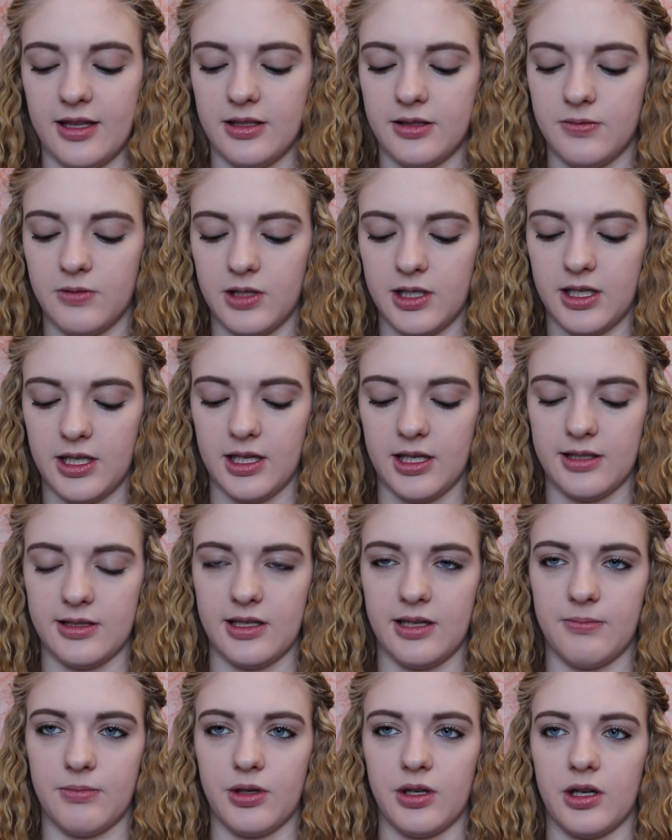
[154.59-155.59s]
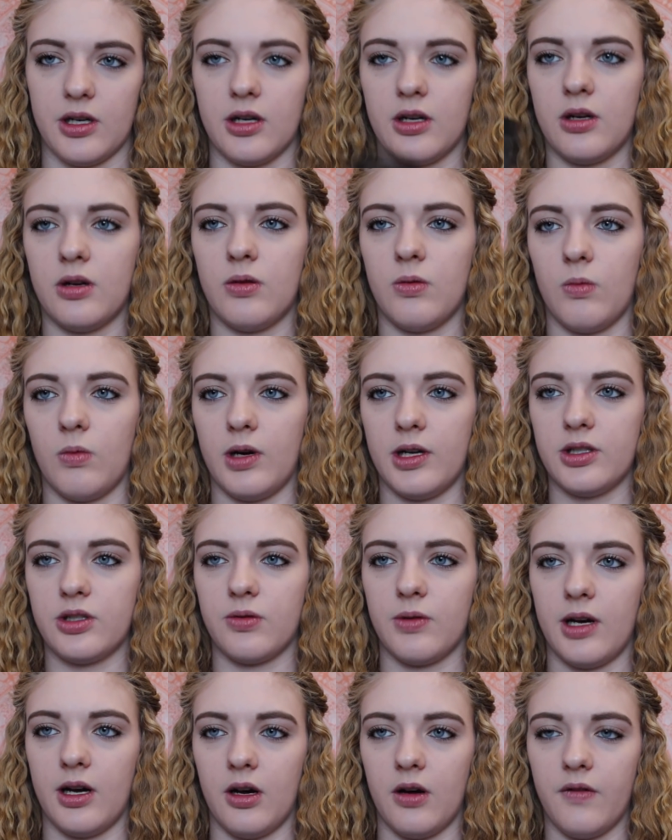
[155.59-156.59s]
This one is number
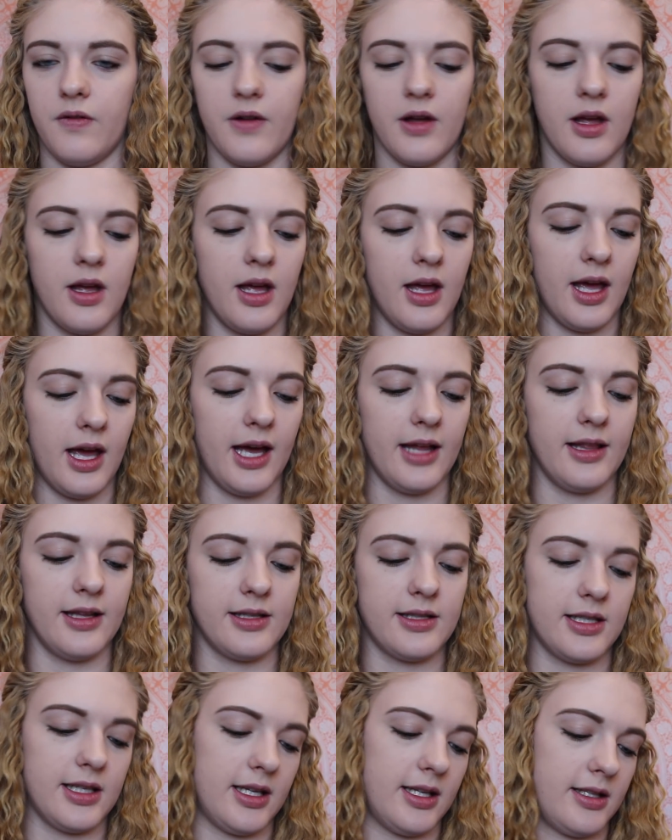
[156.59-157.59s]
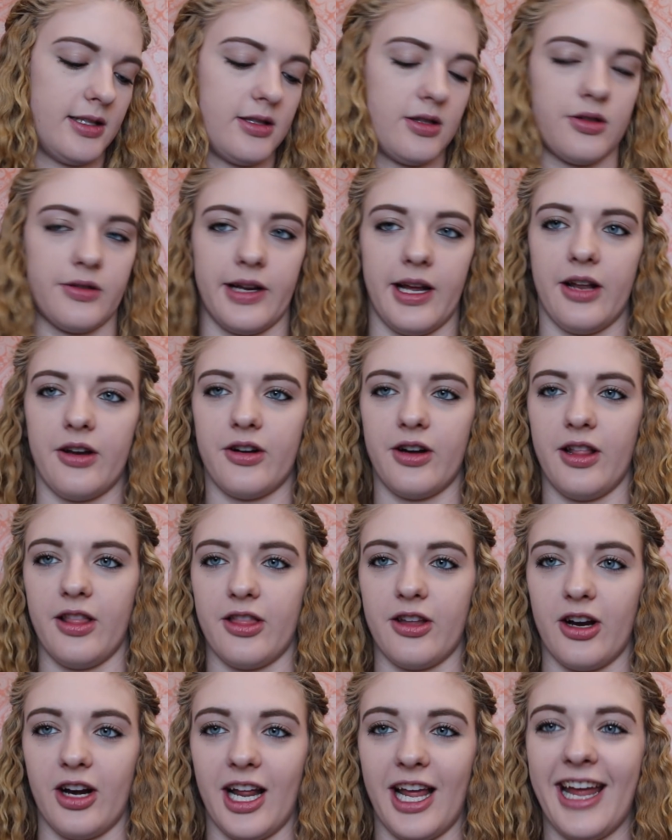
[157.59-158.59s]
112 and this is
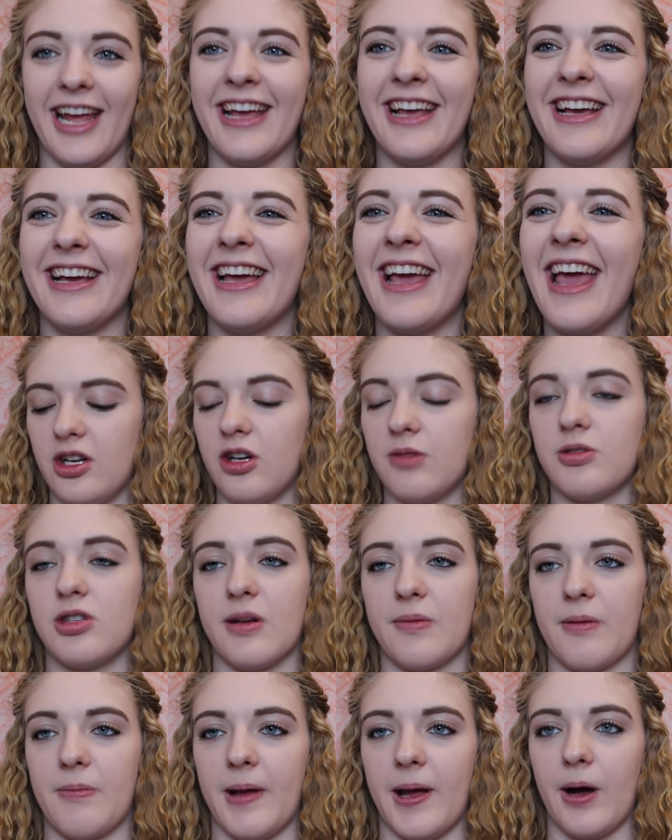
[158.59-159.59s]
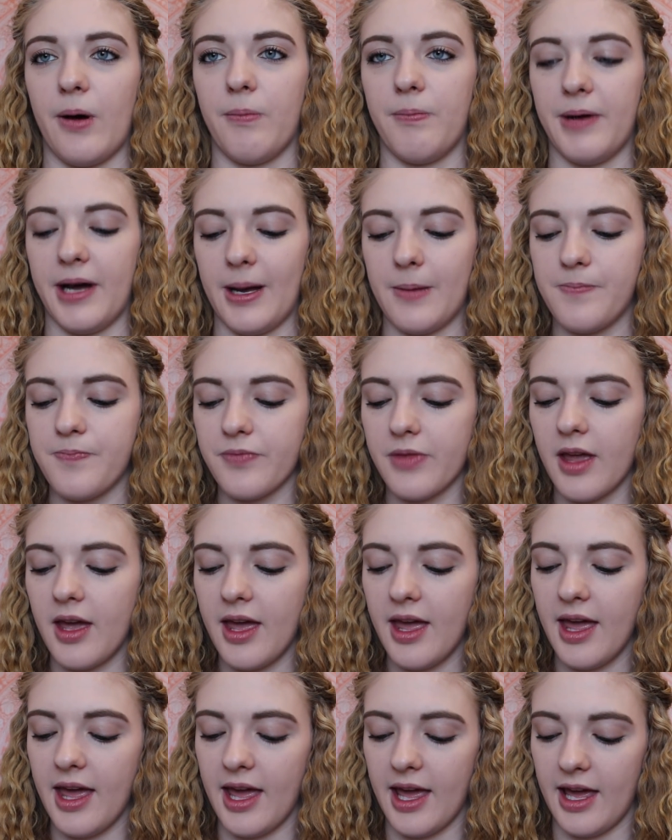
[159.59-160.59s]
330. I know I'm super pale, but
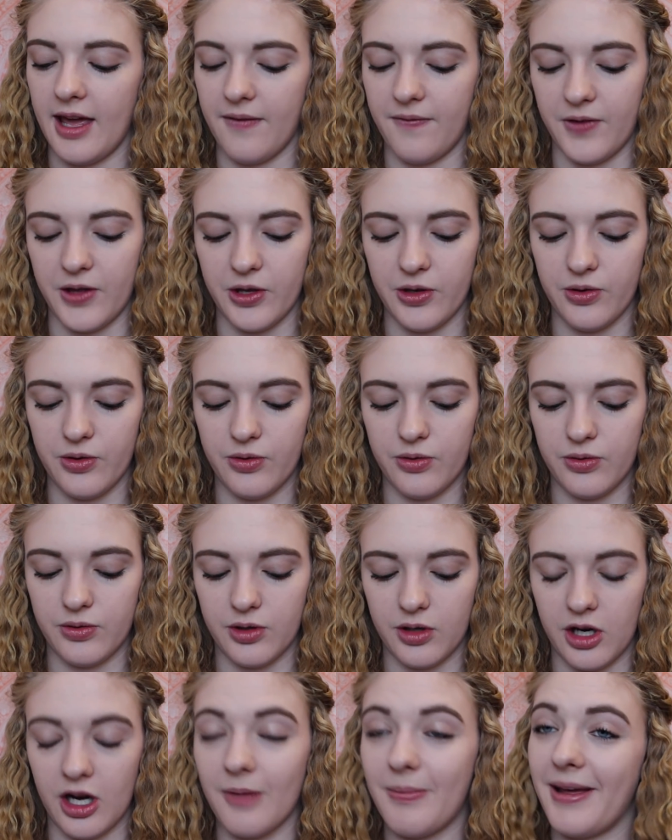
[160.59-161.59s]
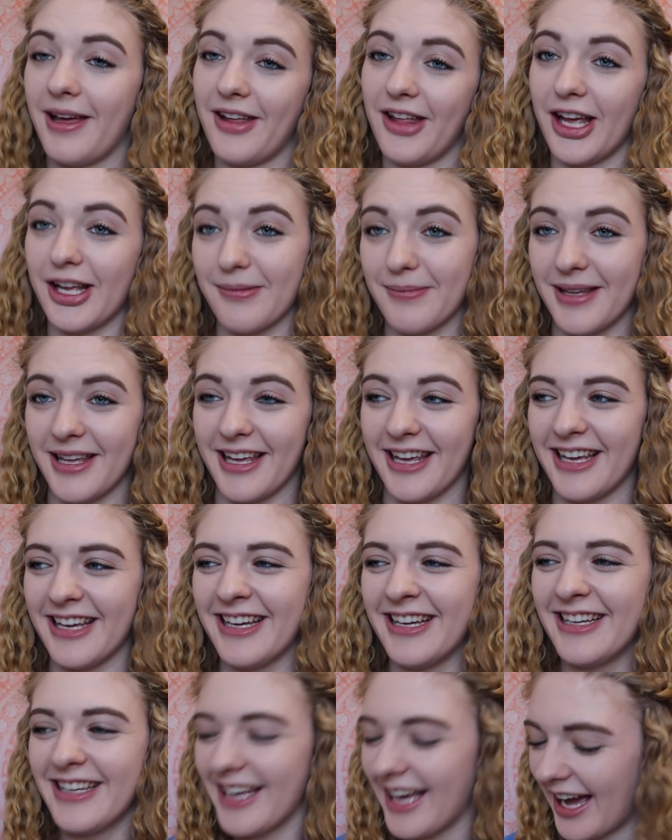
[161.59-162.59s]
if you are pale like
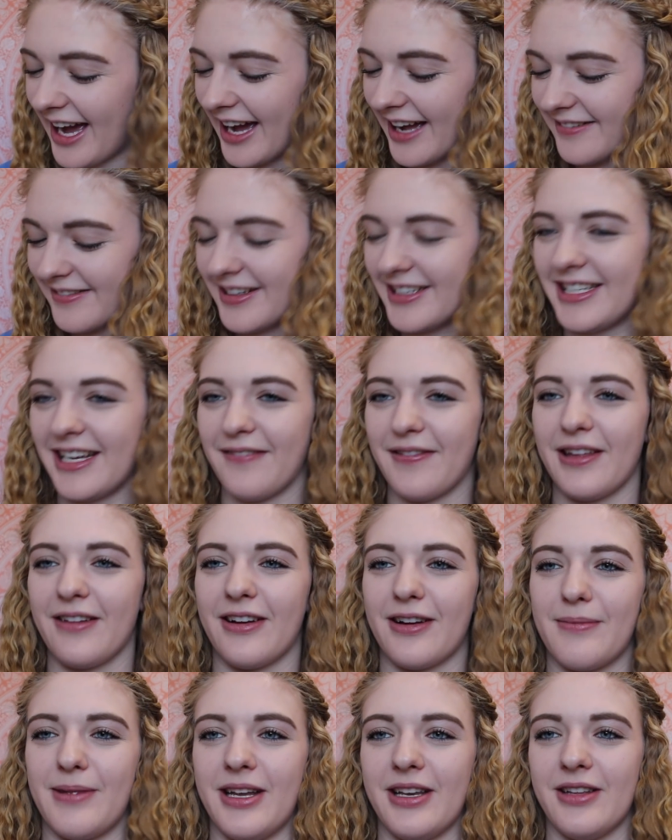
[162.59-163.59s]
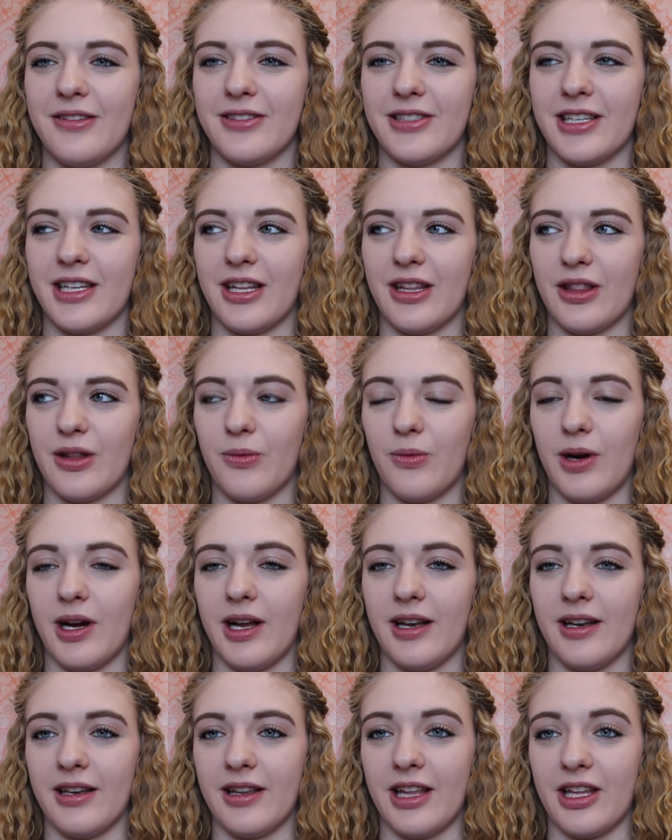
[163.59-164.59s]
me, I would definitely recommend using the
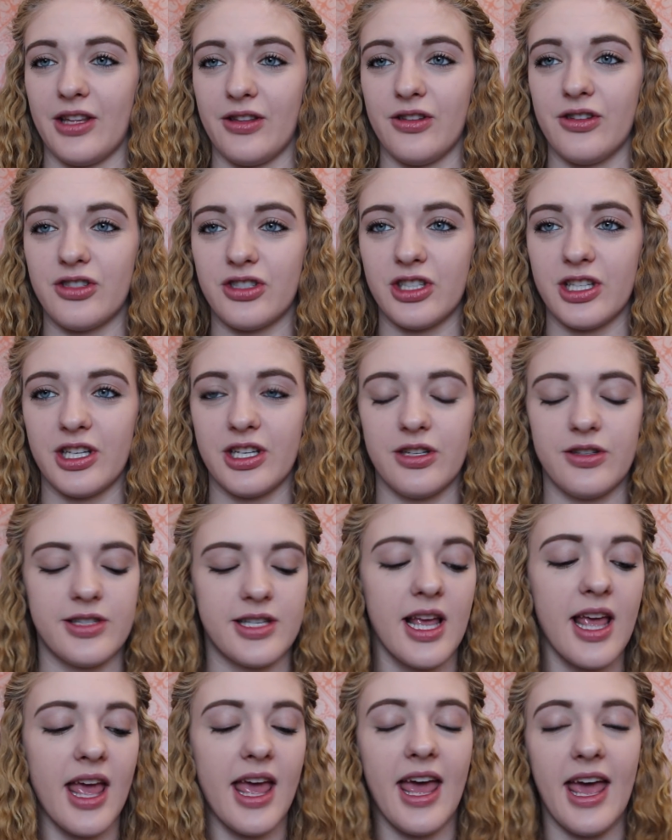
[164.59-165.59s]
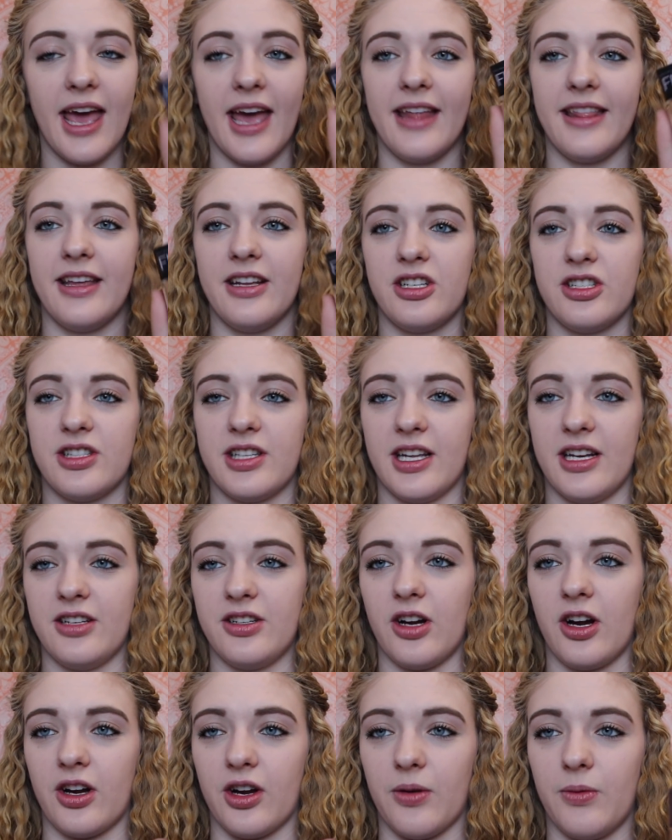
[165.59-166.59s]
one that you usually use and then just get a
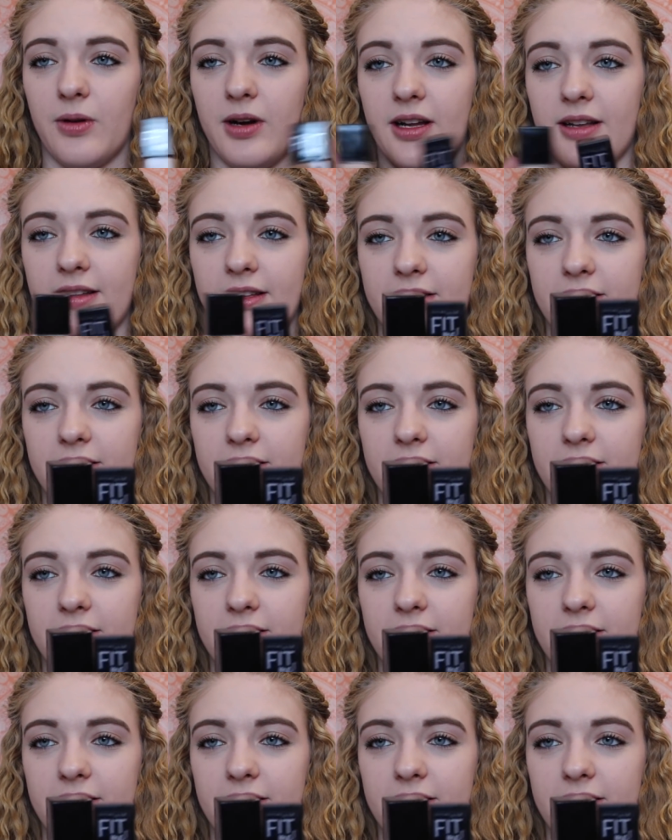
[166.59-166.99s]
darker one.